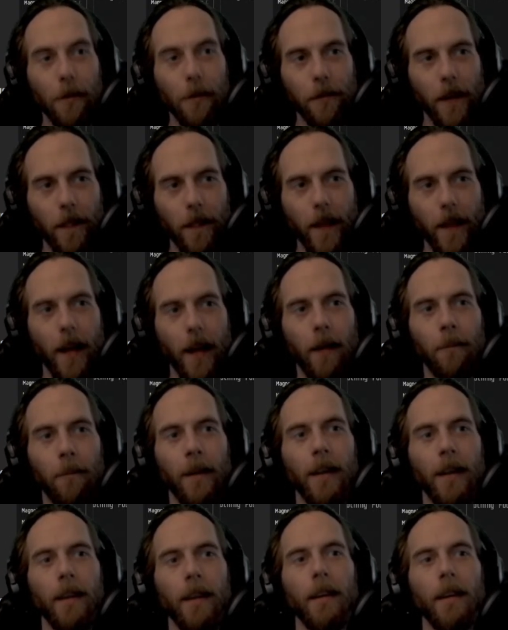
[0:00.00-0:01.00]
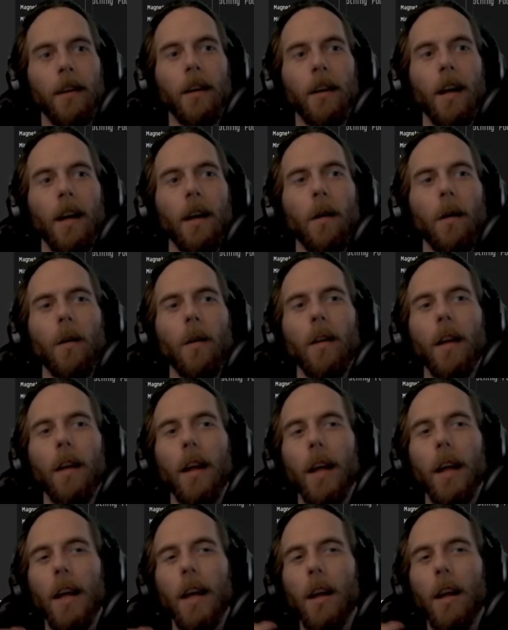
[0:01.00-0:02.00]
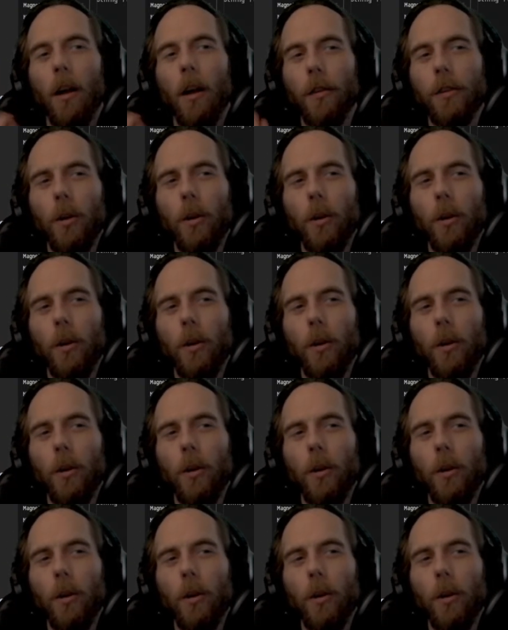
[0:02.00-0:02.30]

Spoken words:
fit them. It also